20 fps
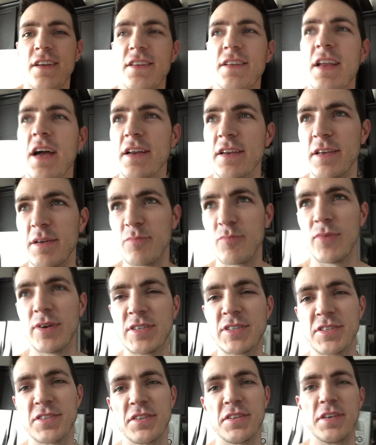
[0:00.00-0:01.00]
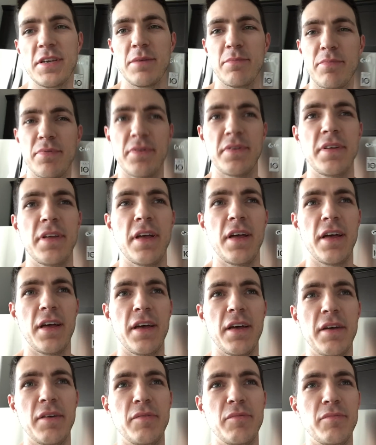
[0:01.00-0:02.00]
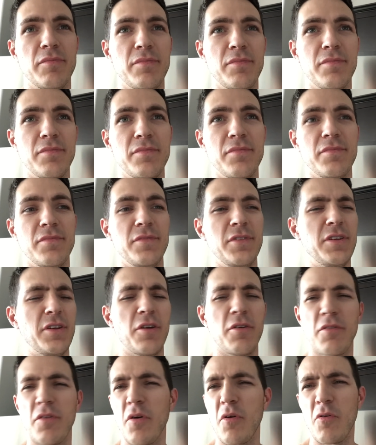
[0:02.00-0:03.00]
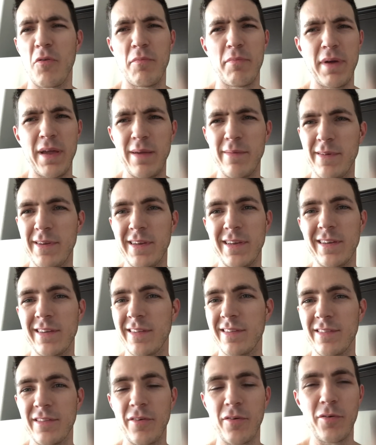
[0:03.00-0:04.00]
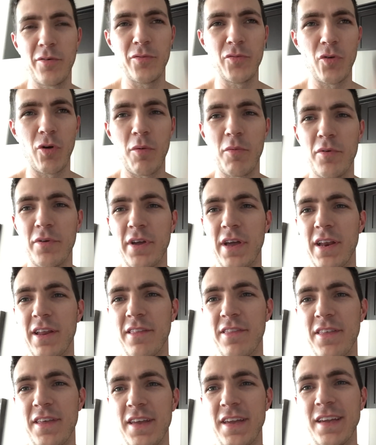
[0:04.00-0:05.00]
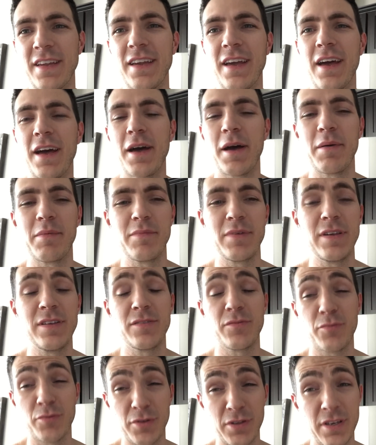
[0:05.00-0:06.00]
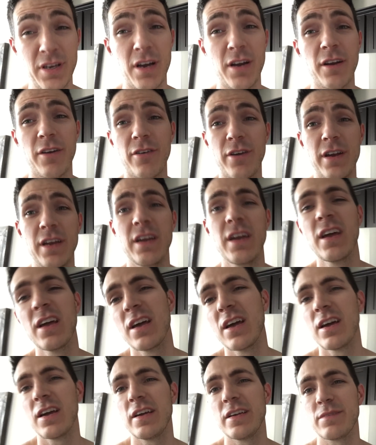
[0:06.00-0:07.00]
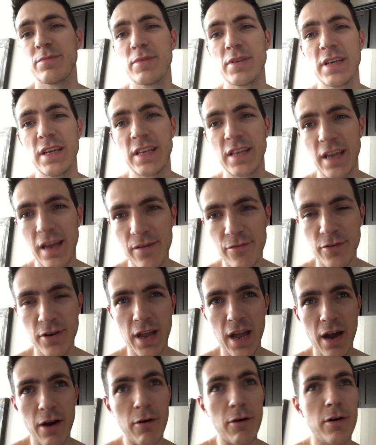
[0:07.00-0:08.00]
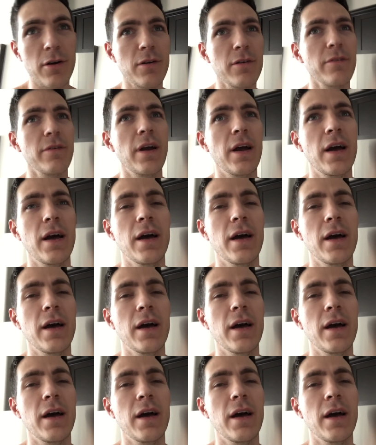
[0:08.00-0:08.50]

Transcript: Not getting much sleep. You know, the whole baby, the whole normal kind of thing. He's really hungry. He's been eating every hour.